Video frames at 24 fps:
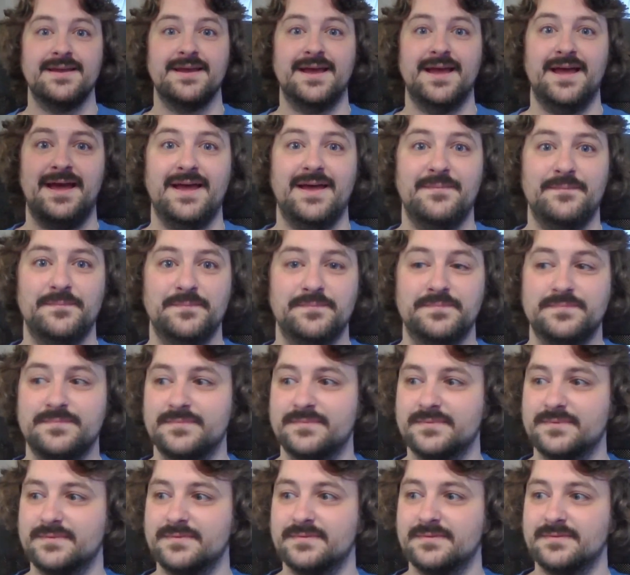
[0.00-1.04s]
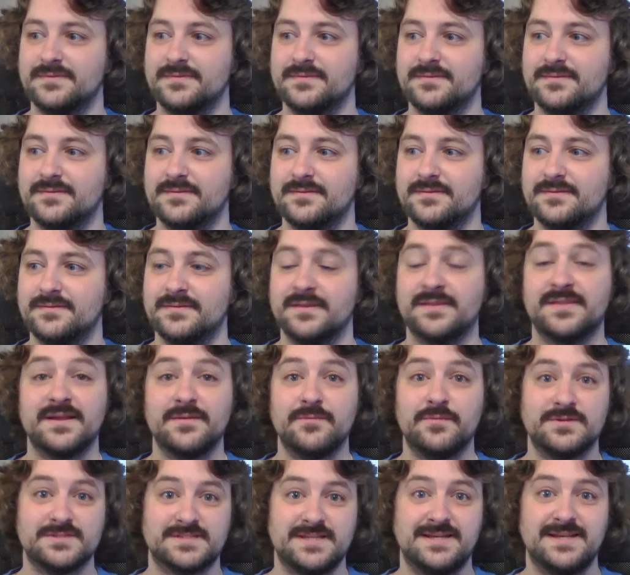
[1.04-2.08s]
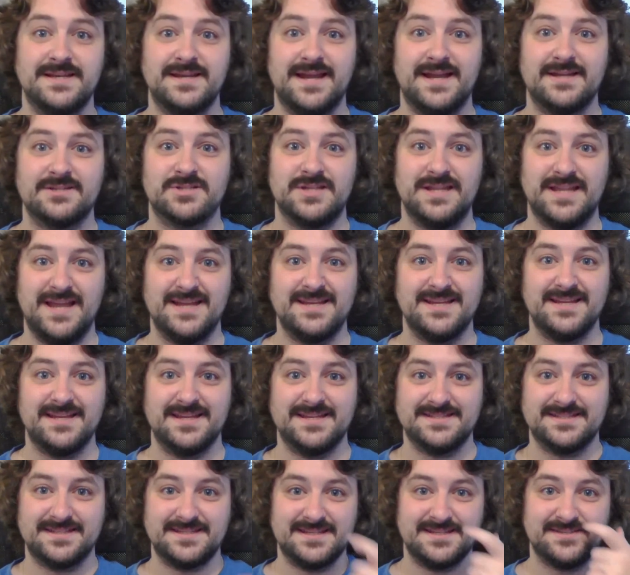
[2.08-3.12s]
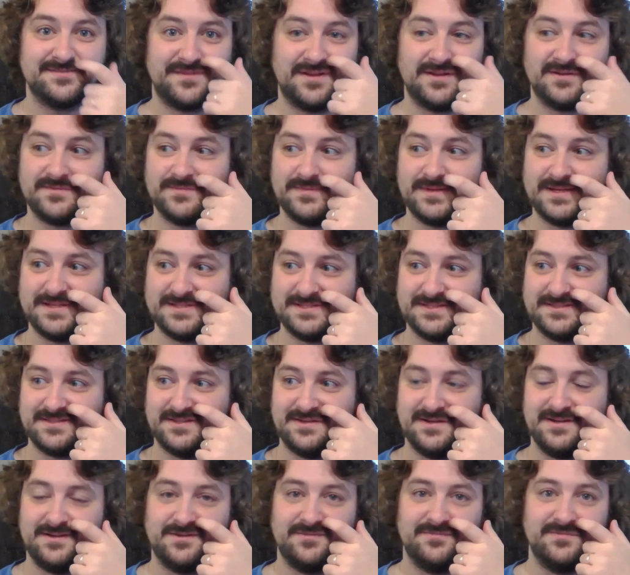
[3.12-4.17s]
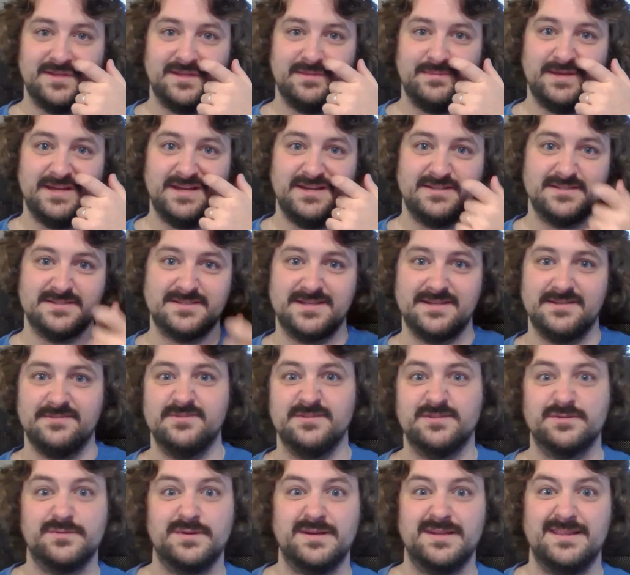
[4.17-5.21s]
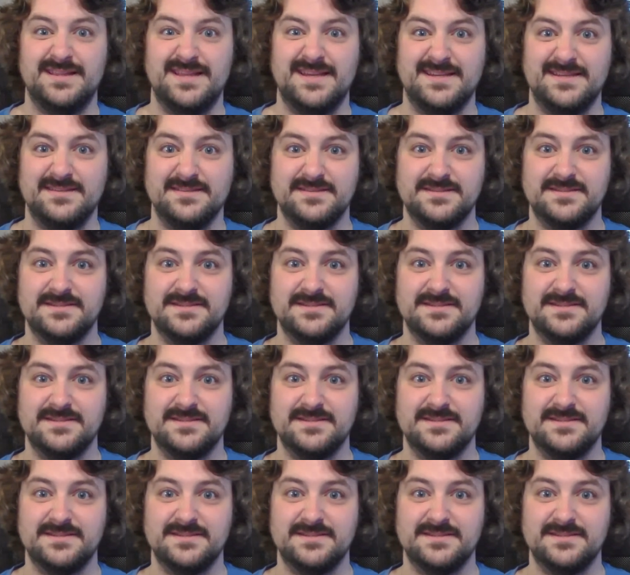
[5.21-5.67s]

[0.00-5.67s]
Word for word: Um, the thing was, I didn't actually edit yesterday's vlog because I thought I couldn't really be asked, and it was quite late.